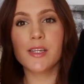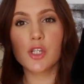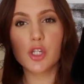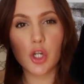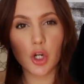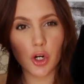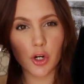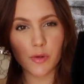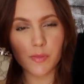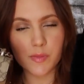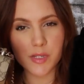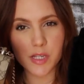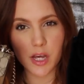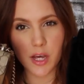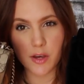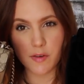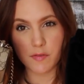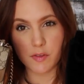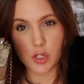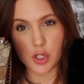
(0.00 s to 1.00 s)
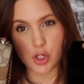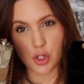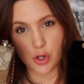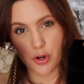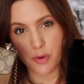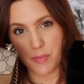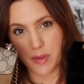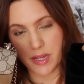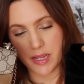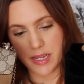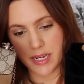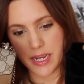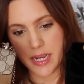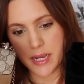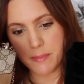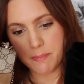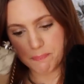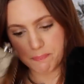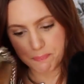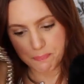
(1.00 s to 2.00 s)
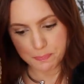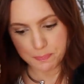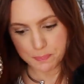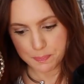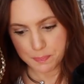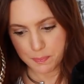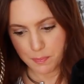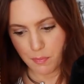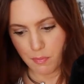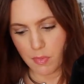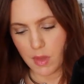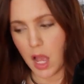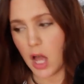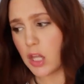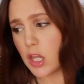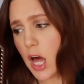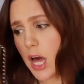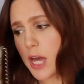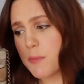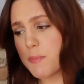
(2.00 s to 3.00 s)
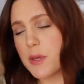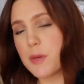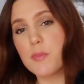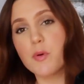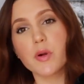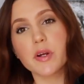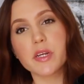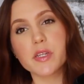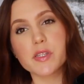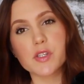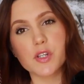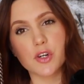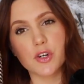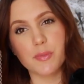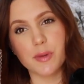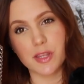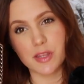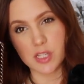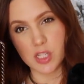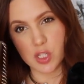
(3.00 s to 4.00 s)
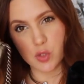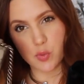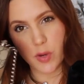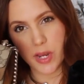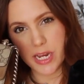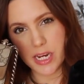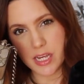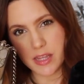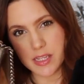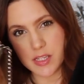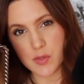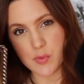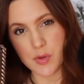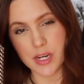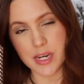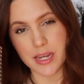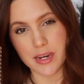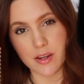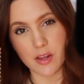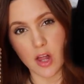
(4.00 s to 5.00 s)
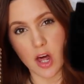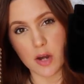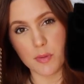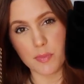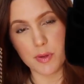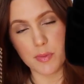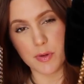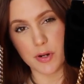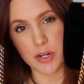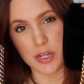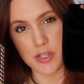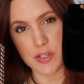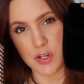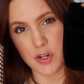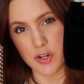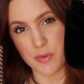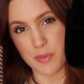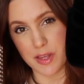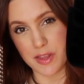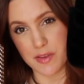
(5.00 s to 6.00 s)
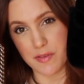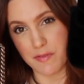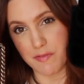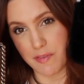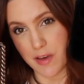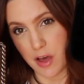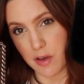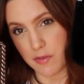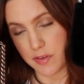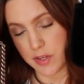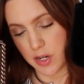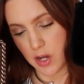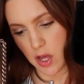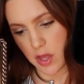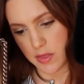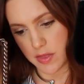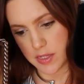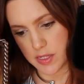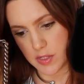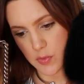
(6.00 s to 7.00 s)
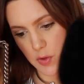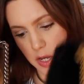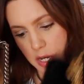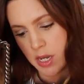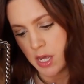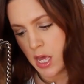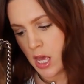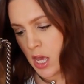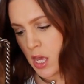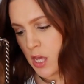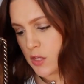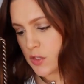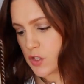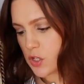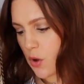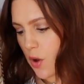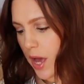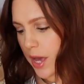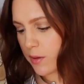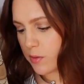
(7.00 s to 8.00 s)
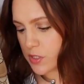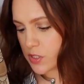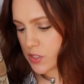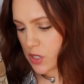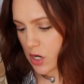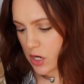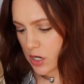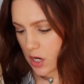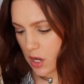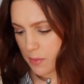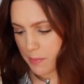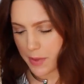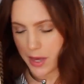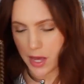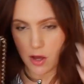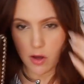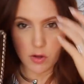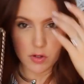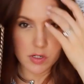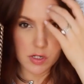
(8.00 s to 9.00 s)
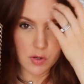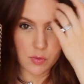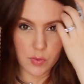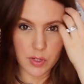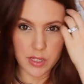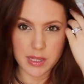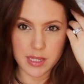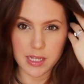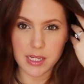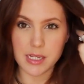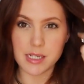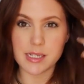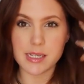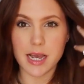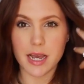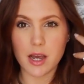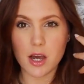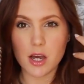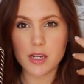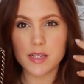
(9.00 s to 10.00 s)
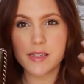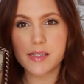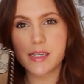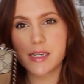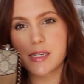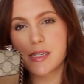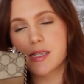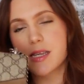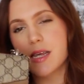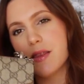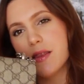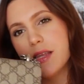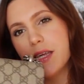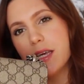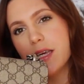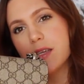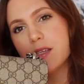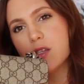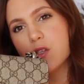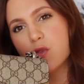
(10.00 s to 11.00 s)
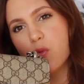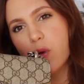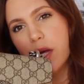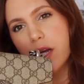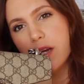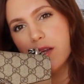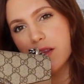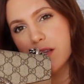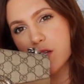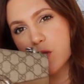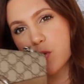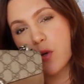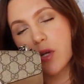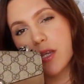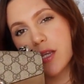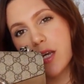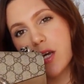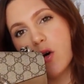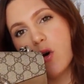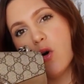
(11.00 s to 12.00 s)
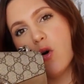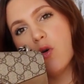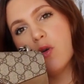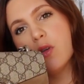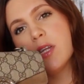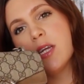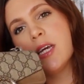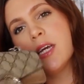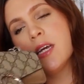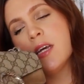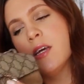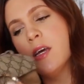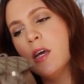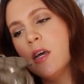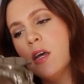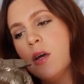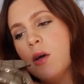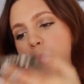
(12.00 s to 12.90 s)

In terms of durability, a lot of people were concerned about the suede on this one, and a lot of people are concerned about the velvet on this one. So I will start about with the Dionysus. The suede on this one, the only